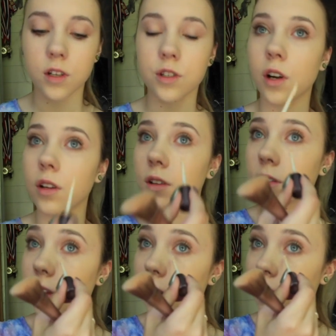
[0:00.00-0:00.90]
don't
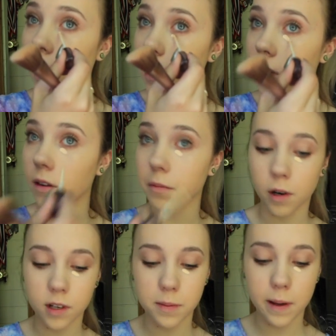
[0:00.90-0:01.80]
look that great on
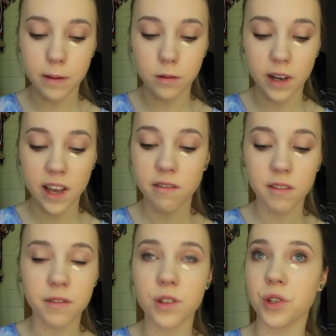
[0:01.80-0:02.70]
most people. Even
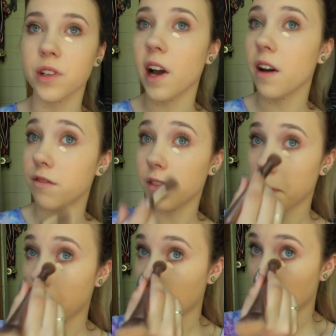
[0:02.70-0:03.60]
if you do have a
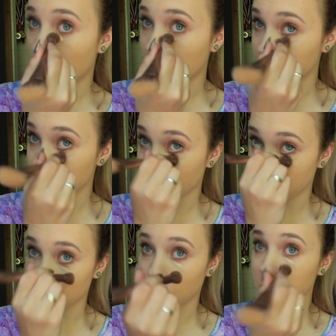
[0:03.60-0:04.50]
pink
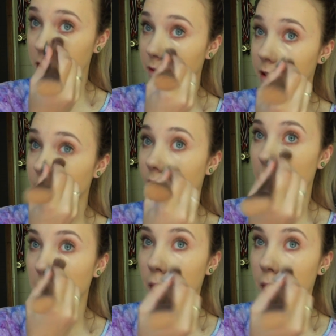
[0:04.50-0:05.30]
undertone, most of the time